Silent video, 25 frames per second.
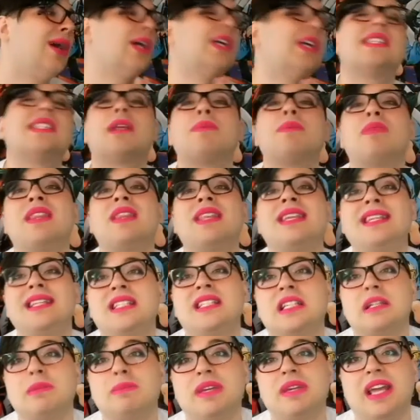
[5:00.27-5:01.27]
or something that
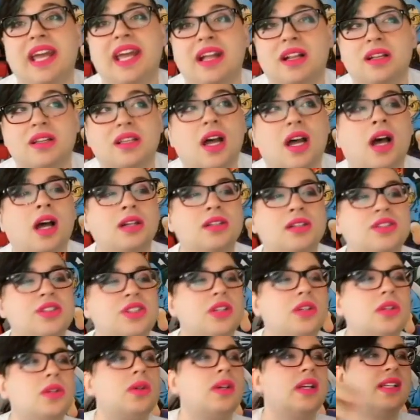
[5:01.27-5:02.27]
needs to be held
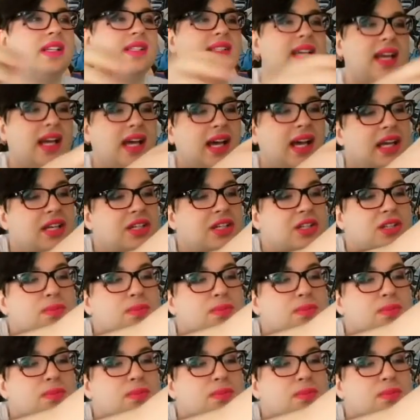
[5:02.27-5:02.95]
onto is that I